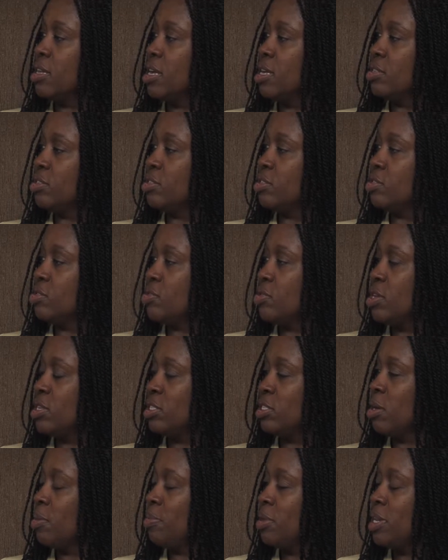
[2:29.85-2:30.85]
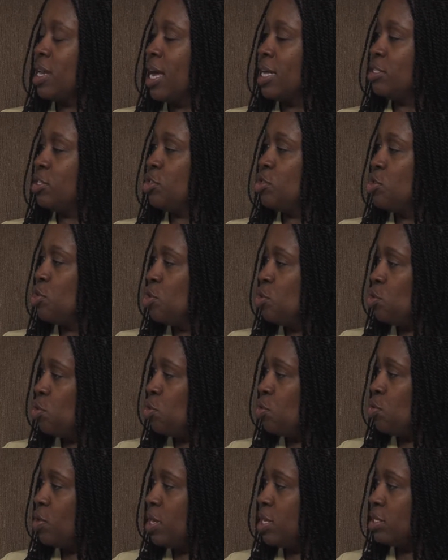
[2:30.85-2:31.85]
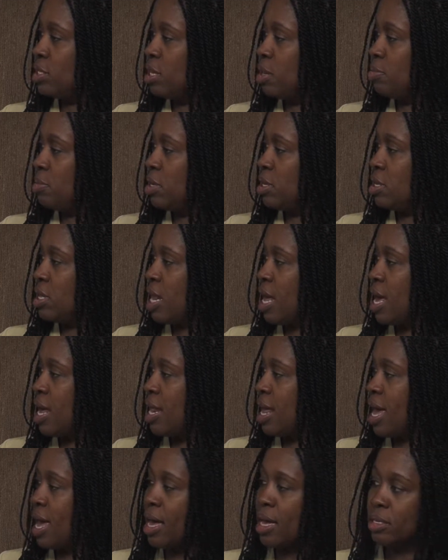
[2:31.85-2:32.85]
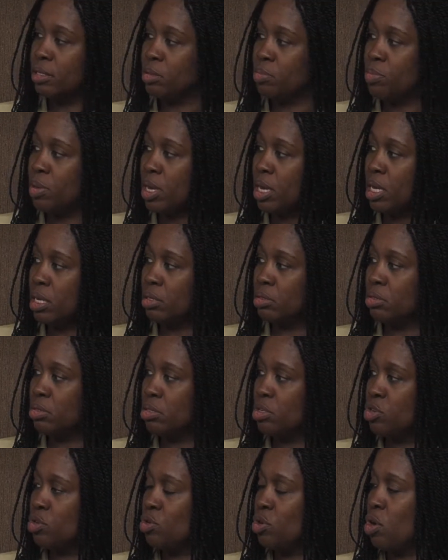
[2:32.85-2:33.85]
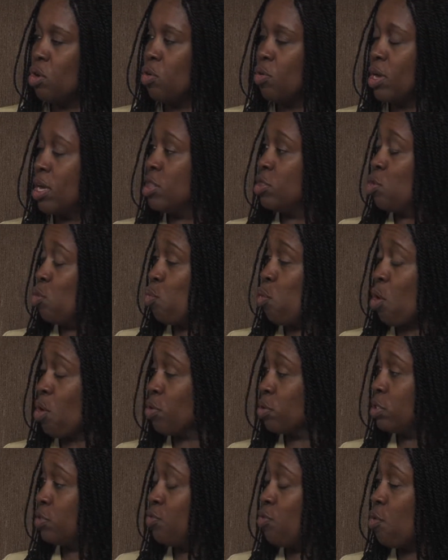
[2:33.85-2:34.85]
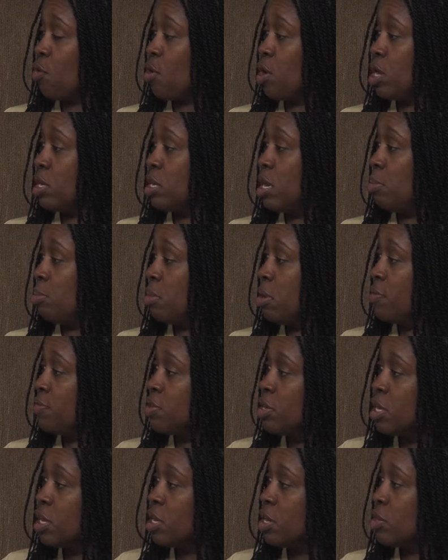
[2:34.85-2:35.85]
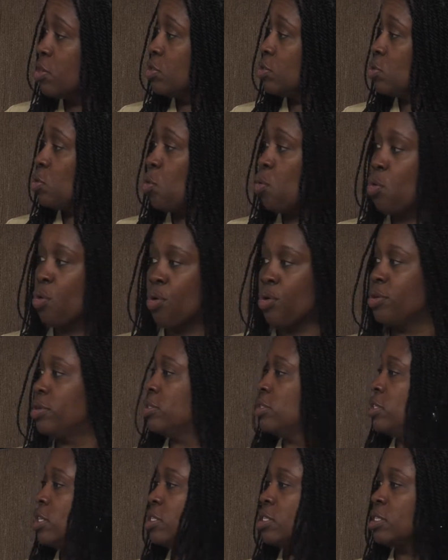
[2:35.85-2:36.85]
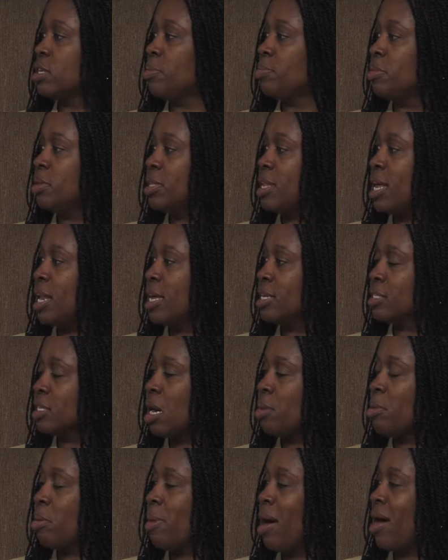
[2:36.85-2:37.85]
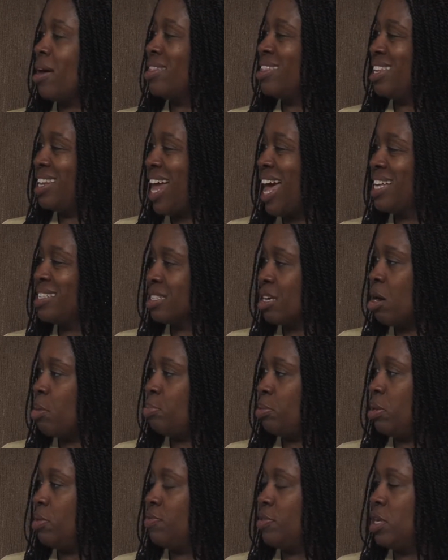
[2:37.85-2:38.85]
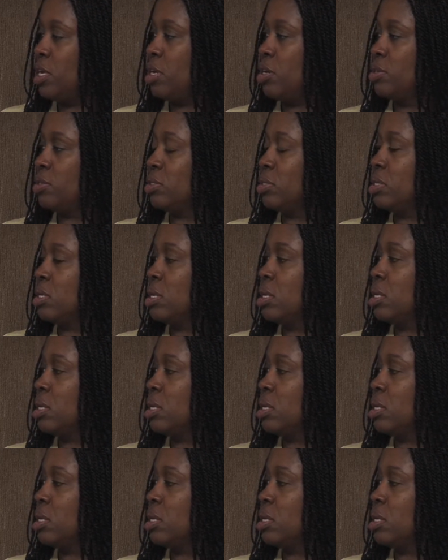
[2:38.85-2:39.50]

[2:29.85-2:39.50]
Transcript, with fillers: it's, it's something that's new, it's something that has been, you know, in the works for a number of years, or just something that has come about in the last couple of years?